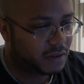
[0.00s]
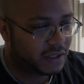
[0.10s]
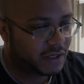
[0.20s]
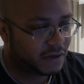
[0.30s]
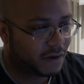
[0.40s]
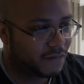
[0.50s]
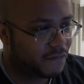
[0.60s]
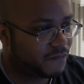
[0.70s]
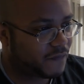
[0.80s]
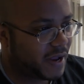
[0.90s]
the
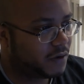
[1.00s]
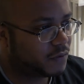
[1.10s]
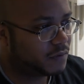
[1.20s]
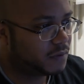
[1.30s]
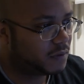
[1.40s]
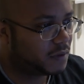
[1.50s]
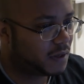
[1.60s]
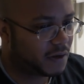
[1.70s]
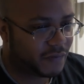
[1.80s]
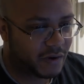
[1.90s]
final
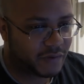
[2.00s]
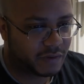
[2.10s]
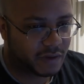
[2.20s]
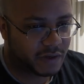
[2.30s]
of everything